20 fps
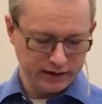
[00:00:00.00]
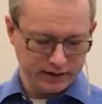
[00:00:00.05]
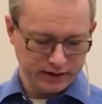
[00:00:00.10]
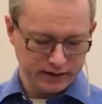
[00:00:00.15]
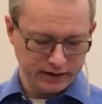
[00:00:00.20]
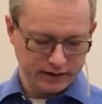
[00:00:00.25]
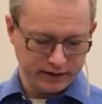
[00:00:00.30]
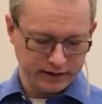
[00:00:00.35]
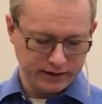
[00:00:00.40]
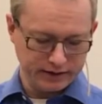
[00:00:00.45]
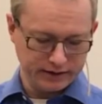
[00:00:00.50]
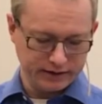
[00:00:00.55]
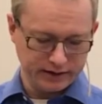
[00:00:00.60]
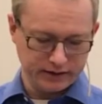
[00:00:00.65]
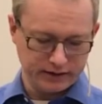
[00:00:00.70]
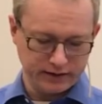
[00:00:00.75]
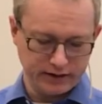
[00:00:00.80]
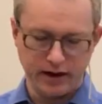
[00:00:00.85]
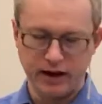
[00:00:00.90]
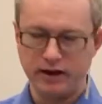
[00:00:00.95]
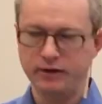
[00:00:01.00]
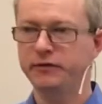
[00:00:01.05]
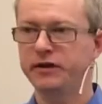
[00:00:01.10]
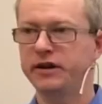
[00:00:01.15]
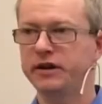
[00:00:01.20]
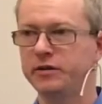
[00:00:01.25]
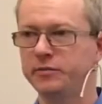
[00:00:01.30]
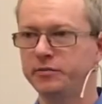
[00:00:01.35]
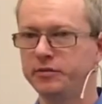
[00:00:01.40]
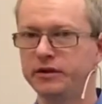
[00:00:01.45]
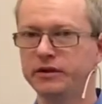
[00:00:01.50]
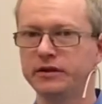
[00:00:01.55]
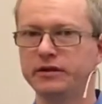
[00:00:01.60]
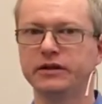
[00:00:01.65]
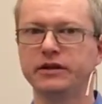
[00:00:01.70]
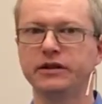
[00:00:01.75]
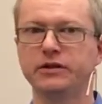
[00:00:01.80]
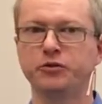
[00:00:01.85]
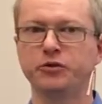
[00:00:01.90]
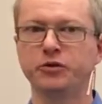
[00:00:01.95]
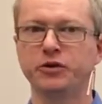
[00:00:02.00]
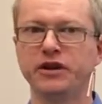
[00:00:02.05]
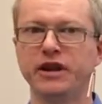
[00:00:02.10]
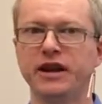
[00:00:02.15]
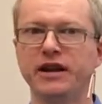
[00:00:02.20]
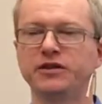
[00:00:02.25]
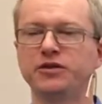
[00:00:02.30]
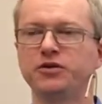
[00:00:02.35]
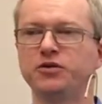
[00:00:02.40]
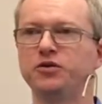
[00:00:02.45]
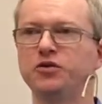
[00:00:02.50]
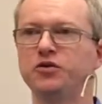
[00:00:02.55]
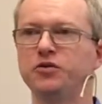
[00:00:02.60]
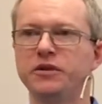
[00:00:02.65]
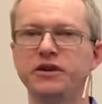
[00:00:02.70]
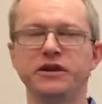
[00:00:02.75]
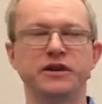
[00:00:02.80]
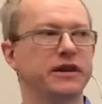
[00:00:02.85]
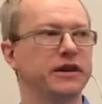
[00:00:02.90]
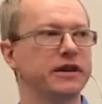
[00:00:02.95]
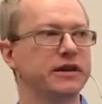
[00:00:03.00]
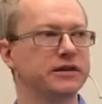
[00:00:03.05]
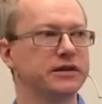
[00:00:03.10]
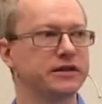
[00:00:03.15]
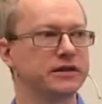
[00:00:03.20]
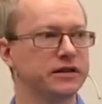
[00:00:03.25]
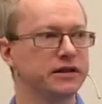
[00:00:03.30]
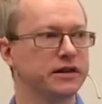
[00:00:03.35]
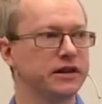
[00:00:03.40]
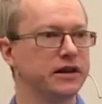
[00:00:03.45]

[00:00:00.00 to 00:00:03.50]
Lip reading: as an adverb, this word has two meanings.